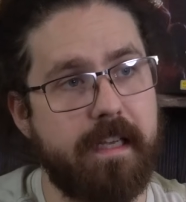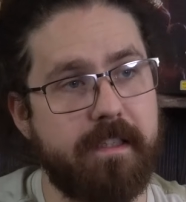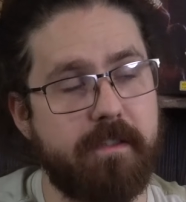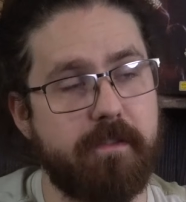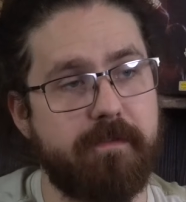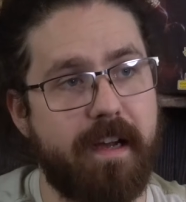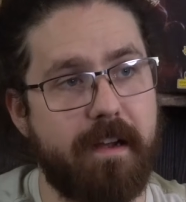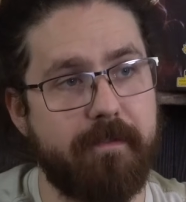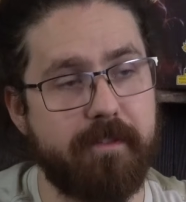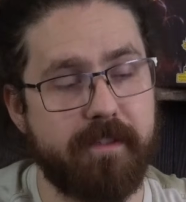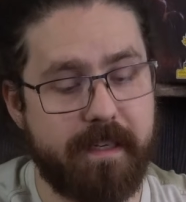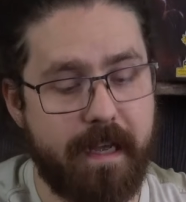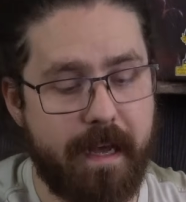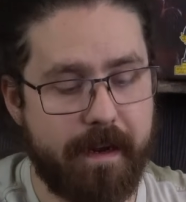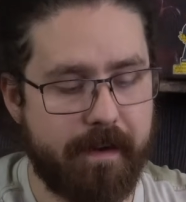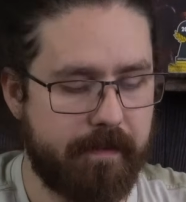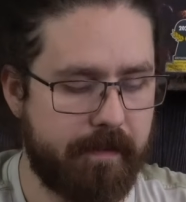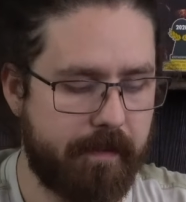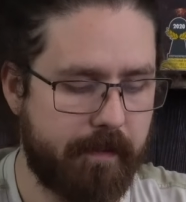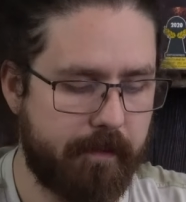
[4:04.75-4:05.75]
a survivor
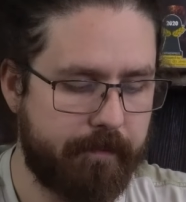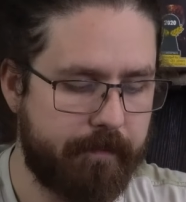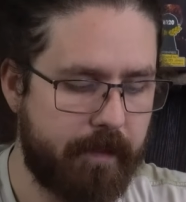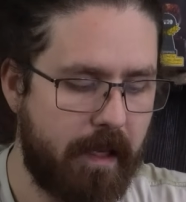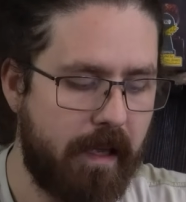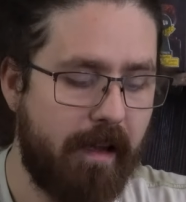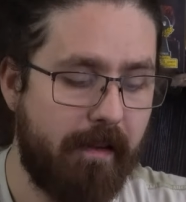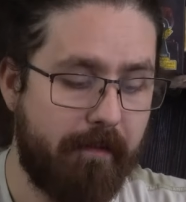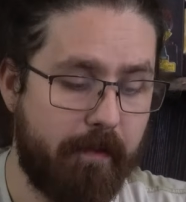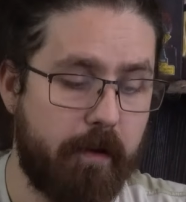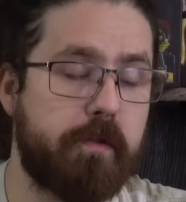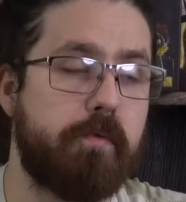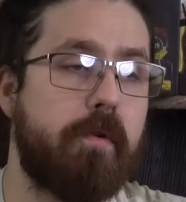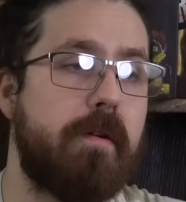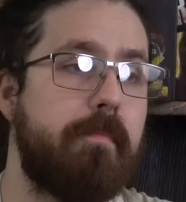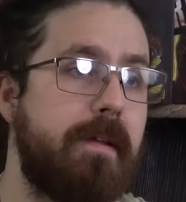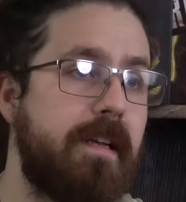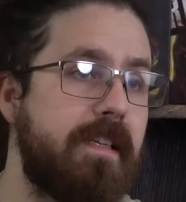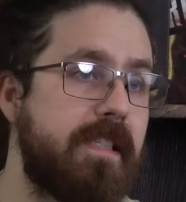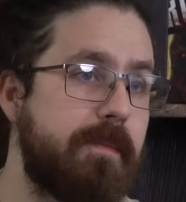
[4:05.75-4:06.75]
status. First
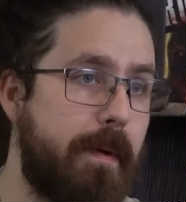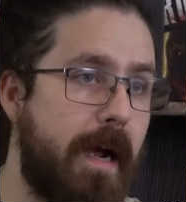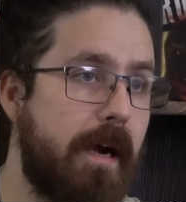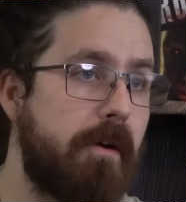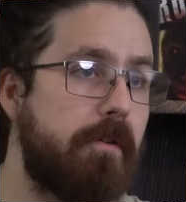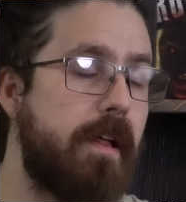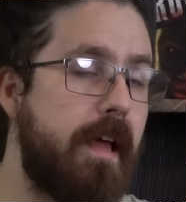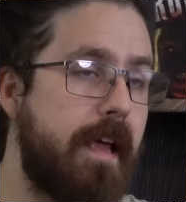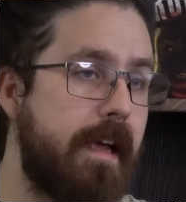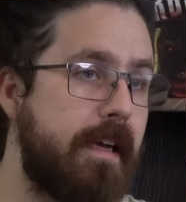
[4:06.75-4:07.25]
one being Spiral